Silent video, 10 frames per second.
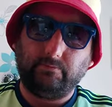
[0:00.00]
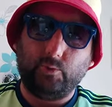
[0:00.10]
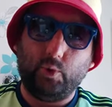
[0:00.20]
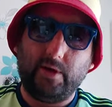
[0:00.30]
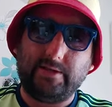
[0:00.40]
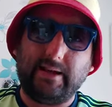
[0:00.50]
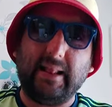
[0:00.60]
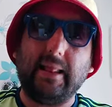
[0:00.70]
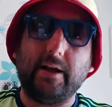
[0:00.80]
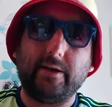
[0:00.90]
nice
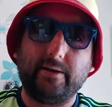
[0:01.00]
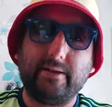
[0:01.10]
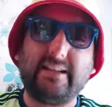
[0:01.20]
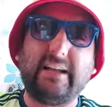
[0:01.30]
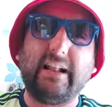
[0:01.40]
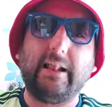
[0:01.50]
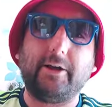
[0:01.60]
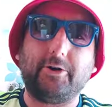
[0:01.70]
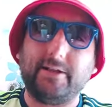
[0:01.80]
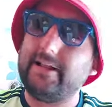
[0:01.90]
glug. Nice
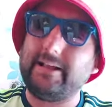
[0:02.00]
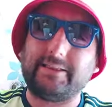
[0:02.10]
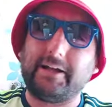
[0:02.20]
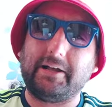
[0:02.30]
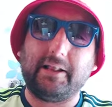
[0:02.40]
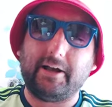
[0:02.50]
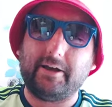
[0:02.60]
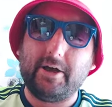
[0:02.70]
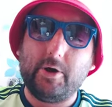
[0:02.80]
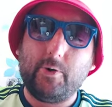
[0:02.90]
glug on it. I like the glug.